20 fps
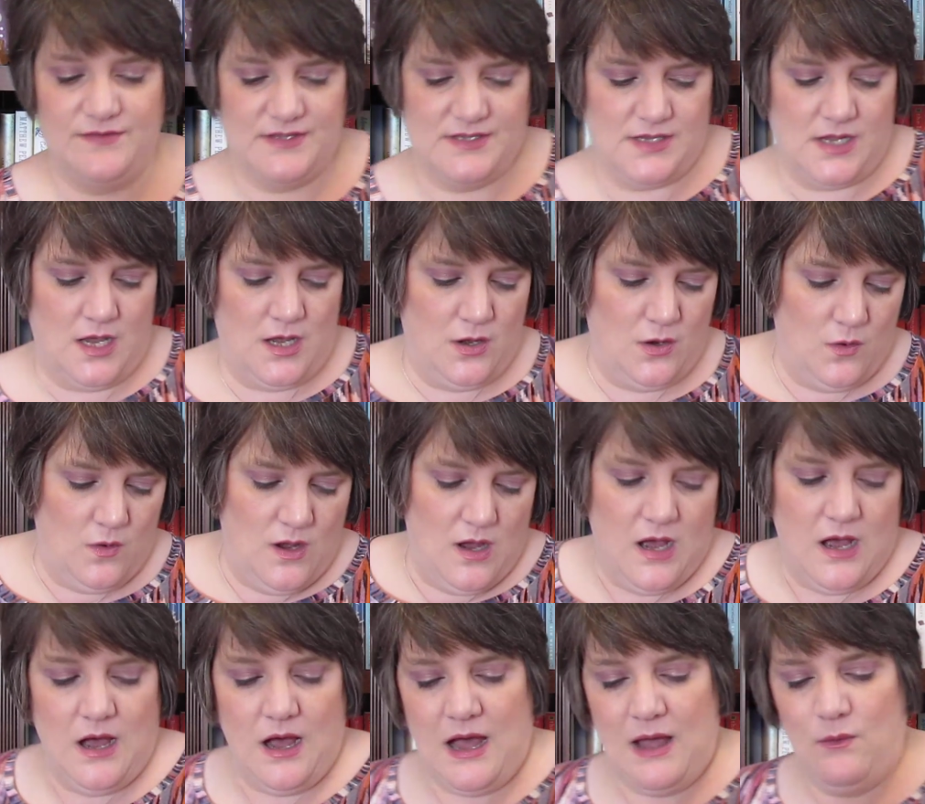So
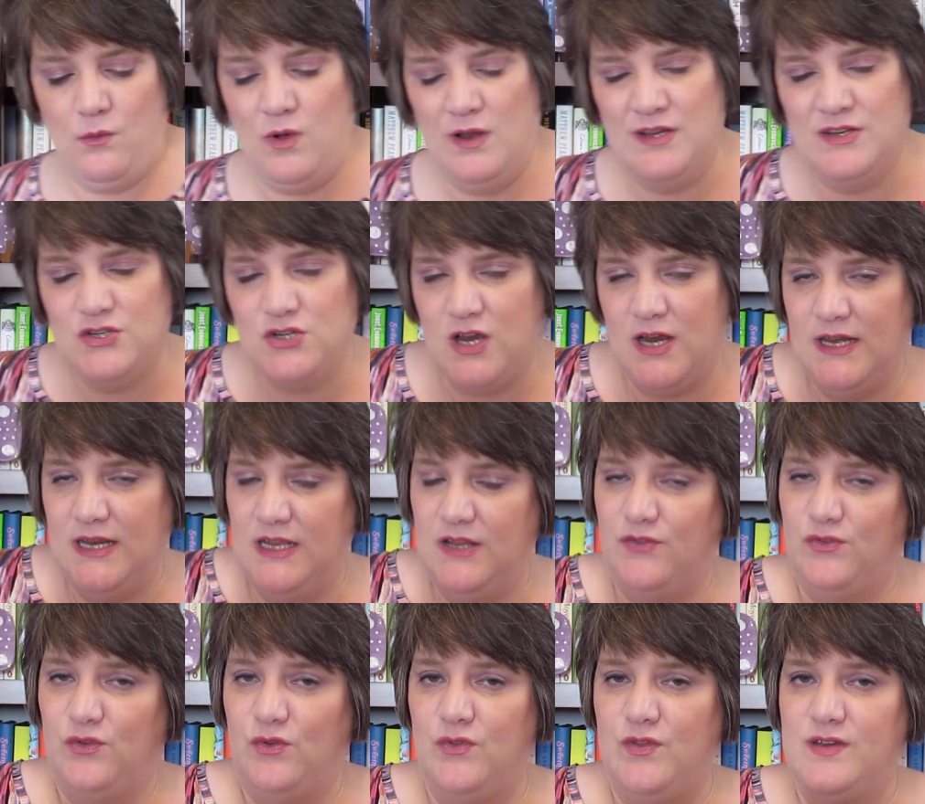I want to try to
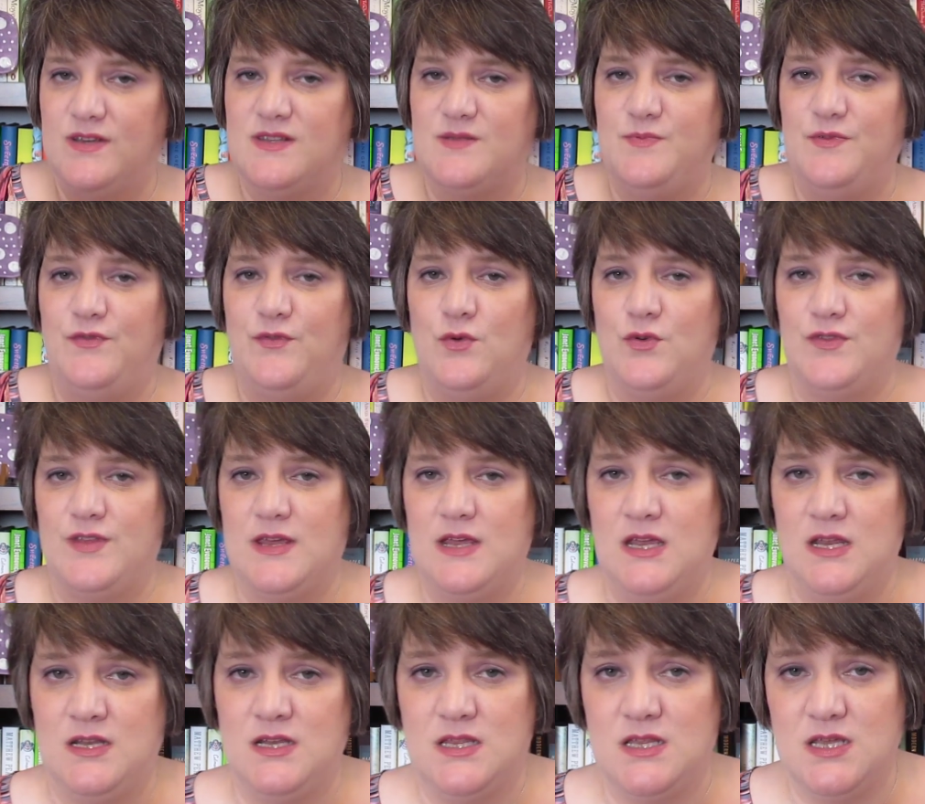get through this before the
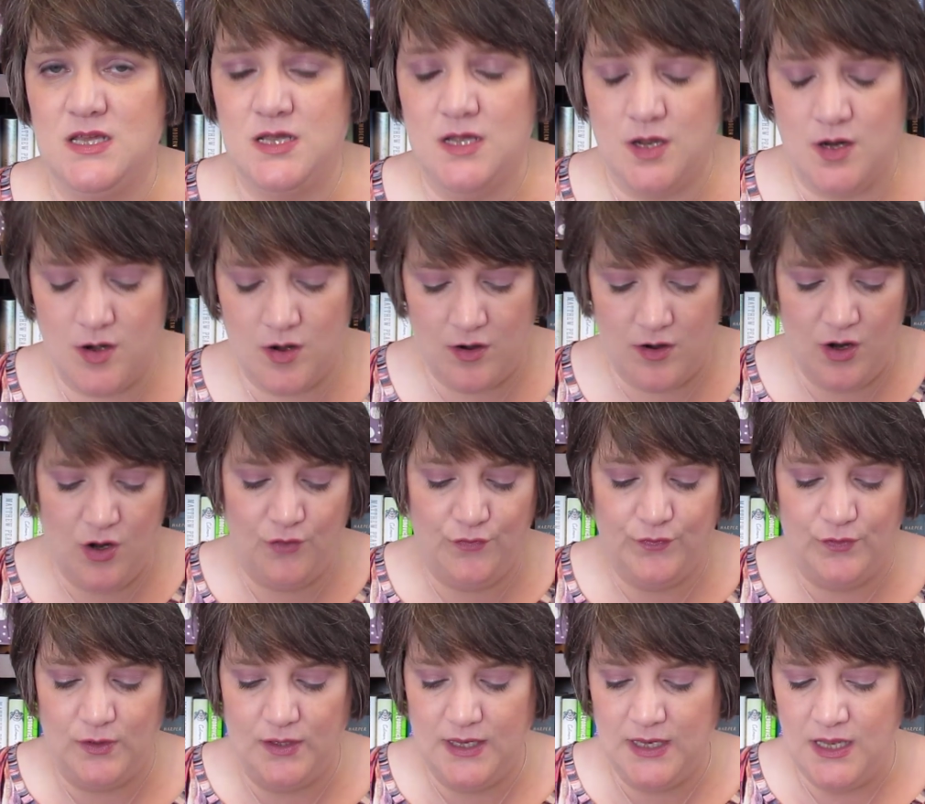end of the year.
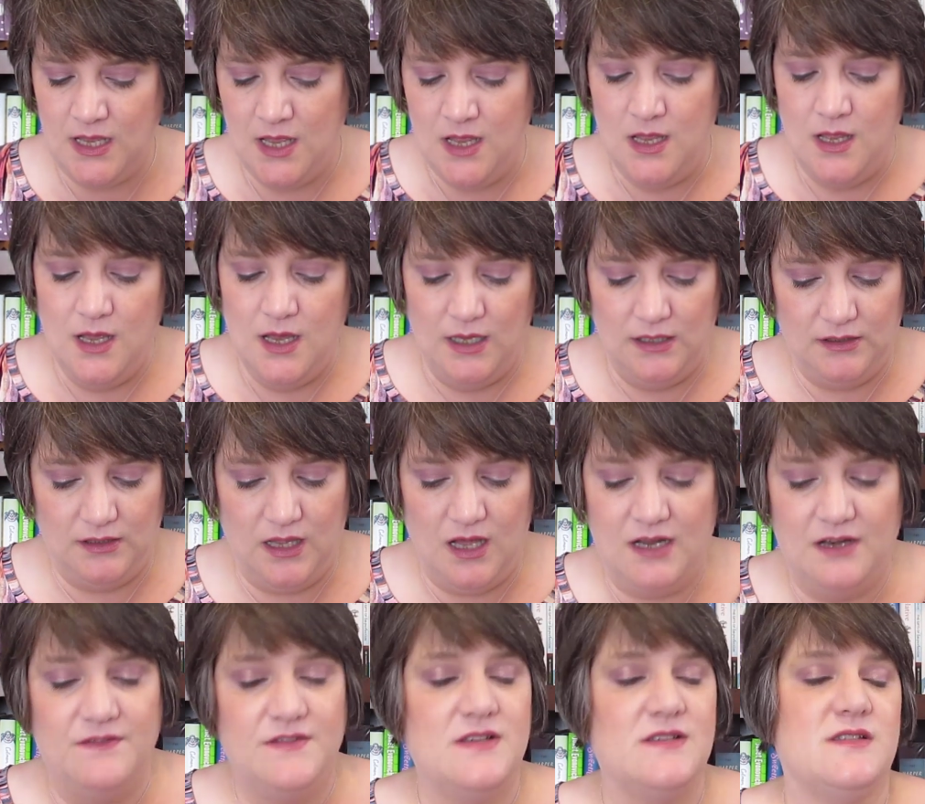Hopefully a
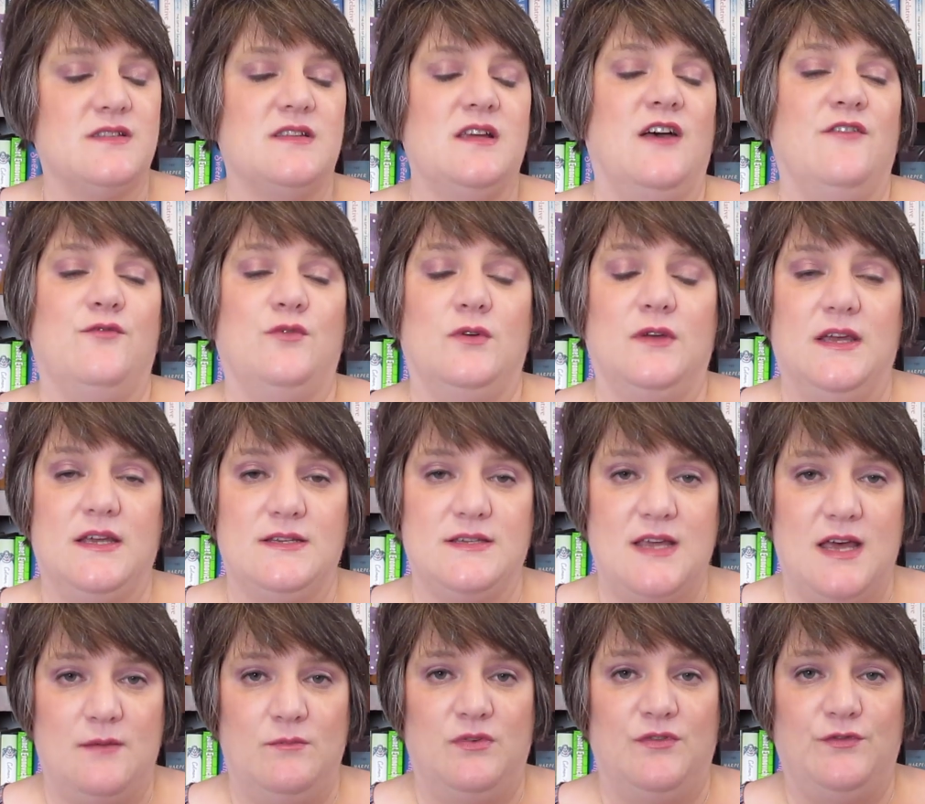lot of this stuff will get
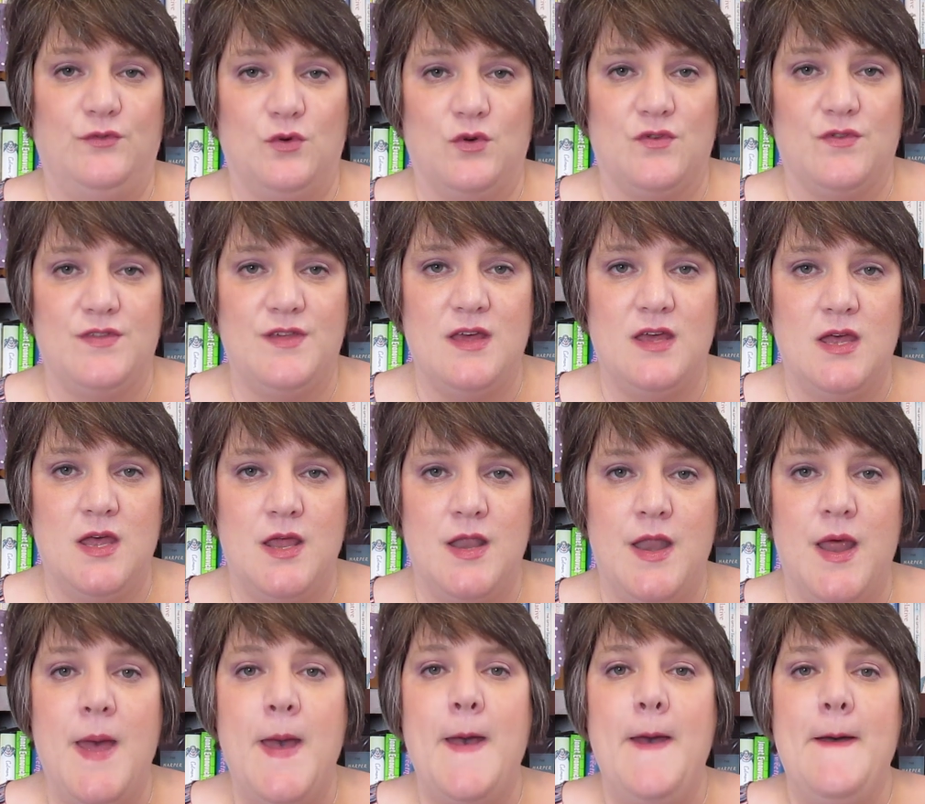done before
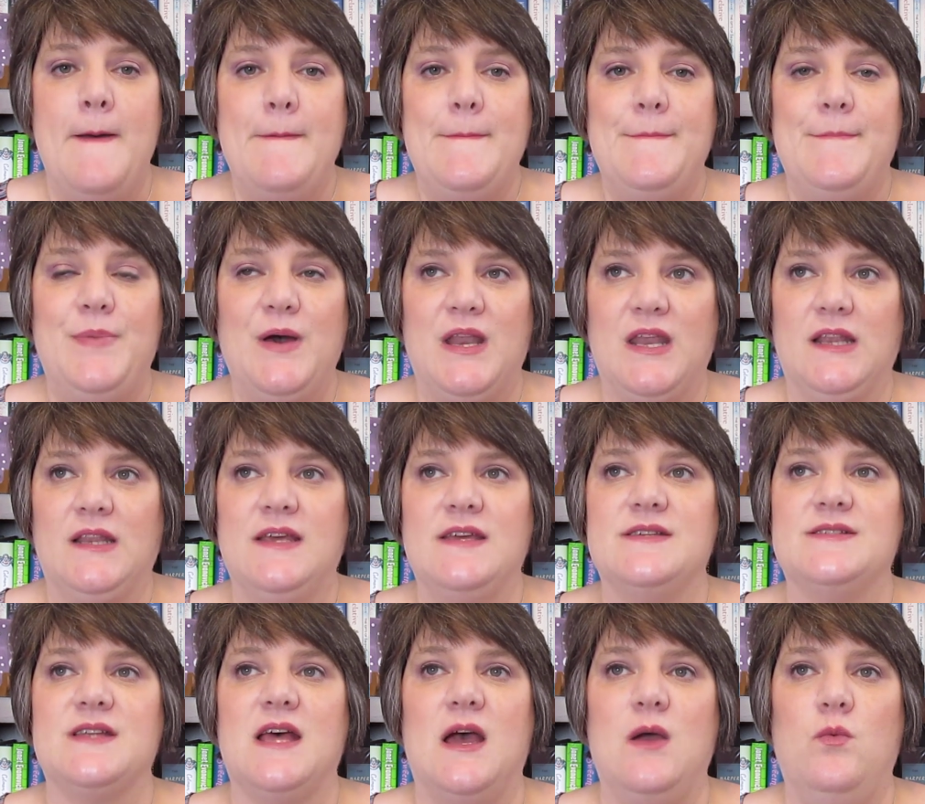then, but at
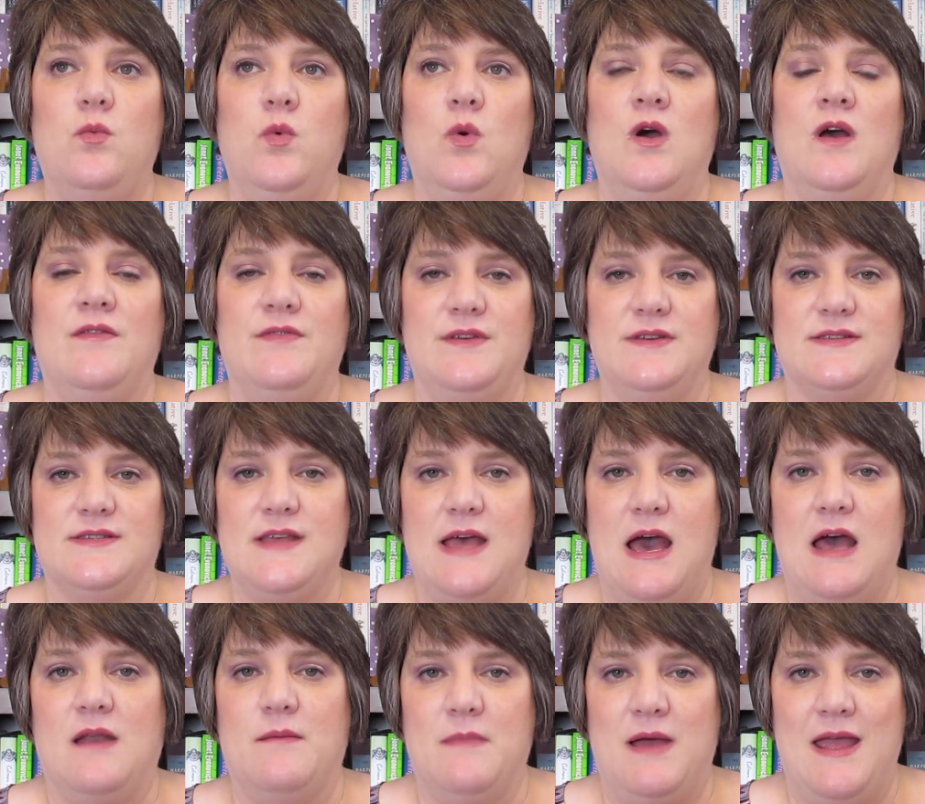least I want this
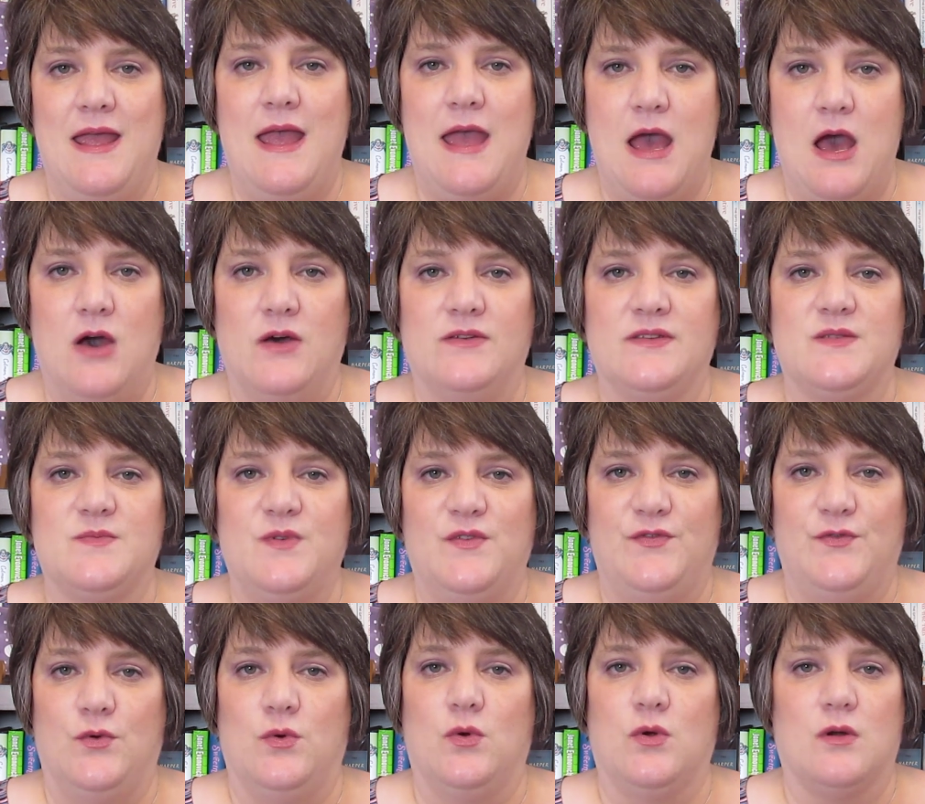out of my house
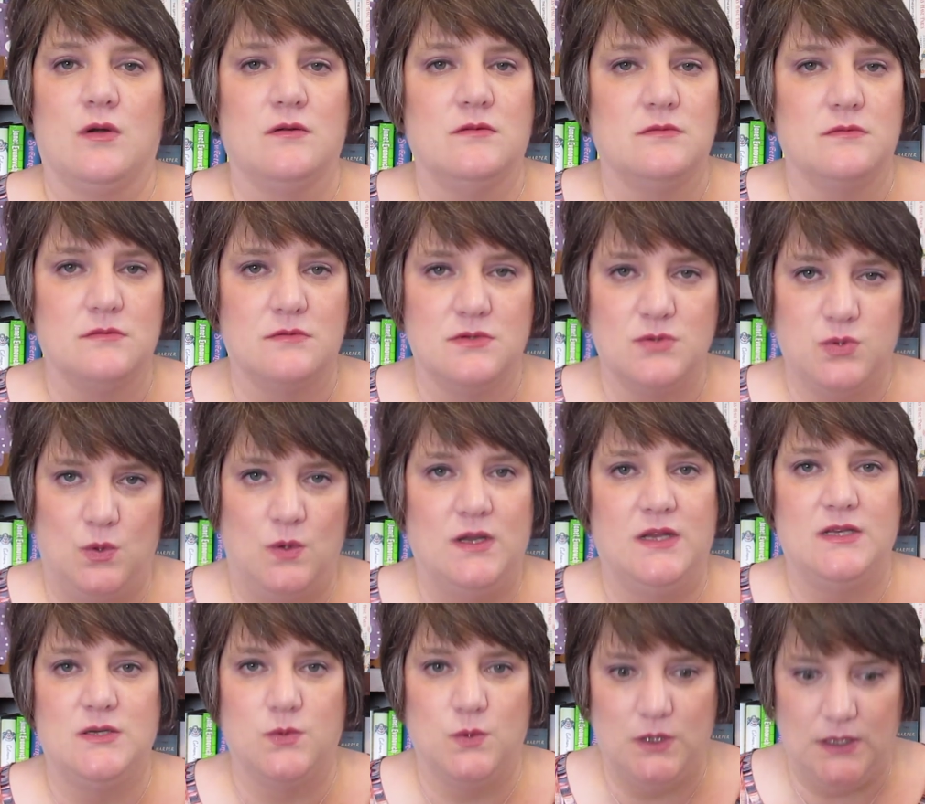before
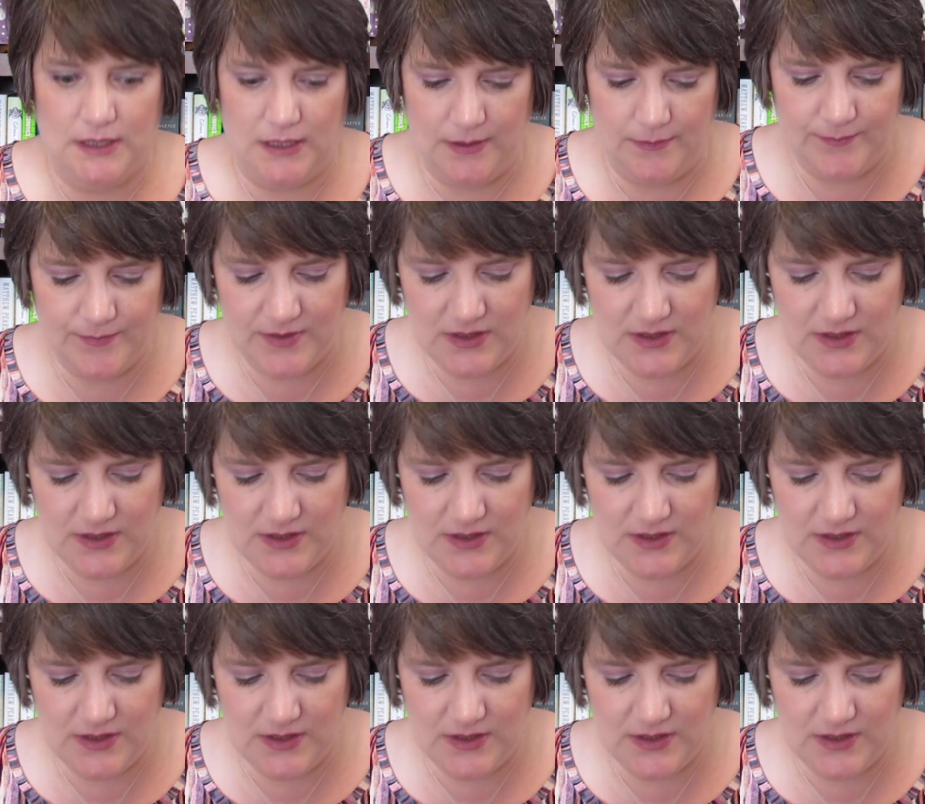2020.